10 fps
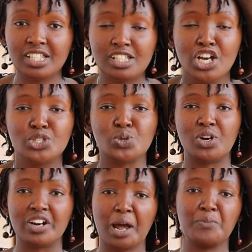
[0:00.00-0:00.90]
desk to
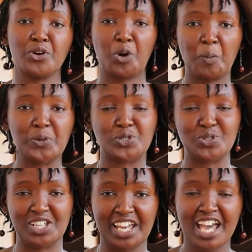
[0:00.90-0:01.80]
grab your copy
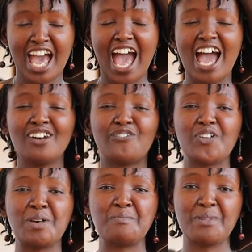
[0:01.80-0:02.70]
today. And
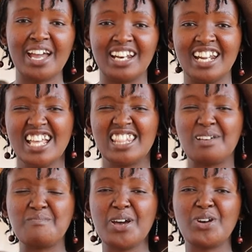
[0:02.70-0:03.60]
for the
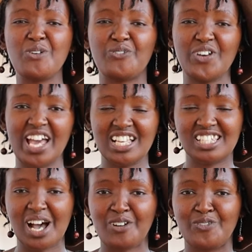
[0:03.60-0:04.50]
men of
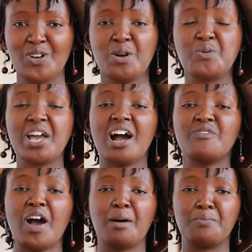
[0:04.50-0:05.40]
Asaph, we
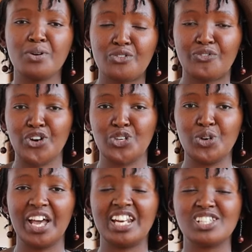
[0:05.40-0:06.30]
have a book for you. It